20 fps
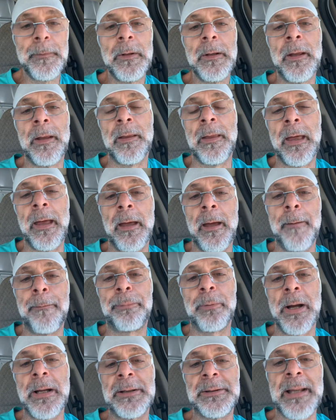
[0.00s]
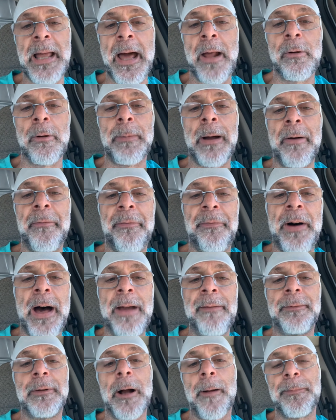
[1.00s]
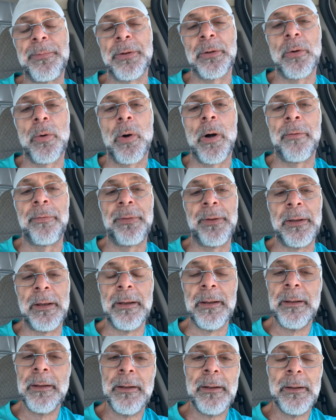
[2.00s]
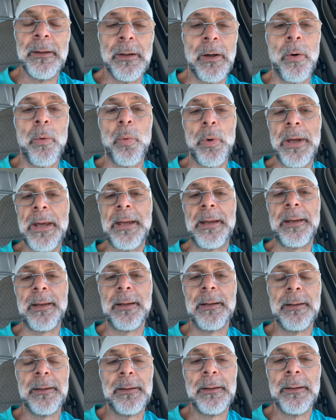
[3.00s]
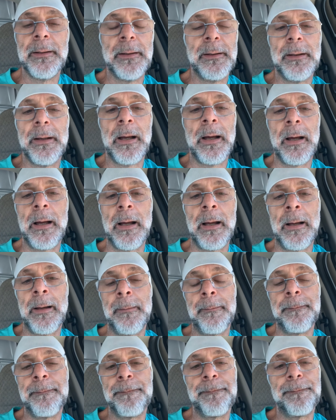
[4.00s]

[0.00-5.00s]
It breaks down to about 5 cups of coffee a week. I